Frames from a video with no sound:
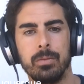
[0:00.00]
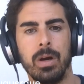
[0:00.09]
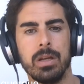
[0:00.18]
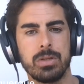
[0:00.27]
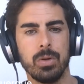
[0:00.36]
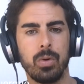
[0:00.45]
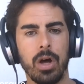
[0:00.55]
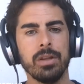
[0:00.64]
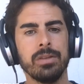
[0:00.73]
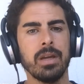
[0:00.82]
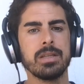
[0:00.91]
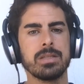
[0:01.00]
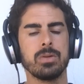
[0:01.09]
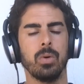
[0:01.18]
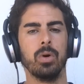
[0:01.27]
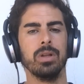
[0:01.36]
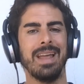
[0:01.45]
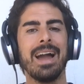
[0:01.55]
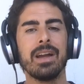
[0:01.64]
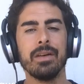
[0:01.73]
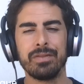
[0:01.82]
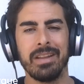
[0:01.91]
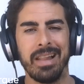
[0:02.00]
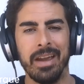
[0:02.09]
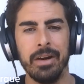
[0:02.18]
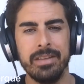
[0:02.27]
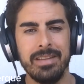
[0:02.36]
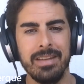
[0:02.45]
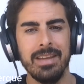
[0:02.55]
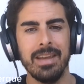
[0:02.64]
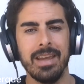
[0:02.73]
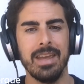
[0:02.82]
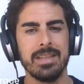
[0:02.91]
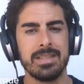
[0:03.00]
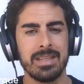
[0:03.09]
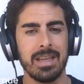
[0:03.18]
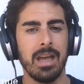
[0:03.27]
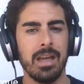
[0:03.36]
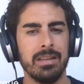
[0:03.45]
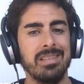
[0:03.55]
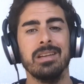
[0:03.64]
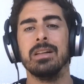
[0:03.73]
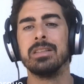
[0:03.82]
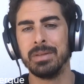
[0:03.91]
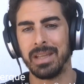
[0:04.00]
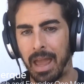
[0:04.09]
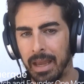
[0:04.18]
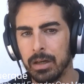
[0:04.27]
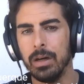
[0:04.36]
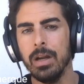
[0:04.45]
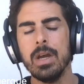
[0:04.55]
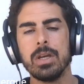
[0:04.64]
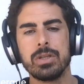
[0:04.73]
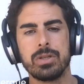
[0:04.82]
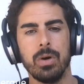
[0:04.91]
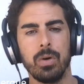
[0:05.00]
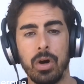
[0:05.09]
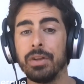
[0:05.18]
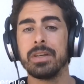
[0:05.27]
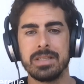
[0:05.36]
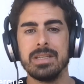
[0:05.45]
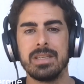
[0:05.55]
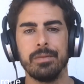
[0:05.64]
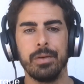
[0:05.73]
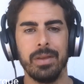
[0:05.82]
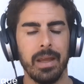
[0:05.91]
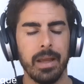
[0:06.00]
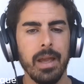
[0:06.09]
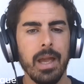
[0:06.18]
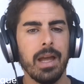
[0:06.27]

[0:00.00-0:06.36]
Right, so context or lack of clarity is uh, the ultimate anchor. So context is everything.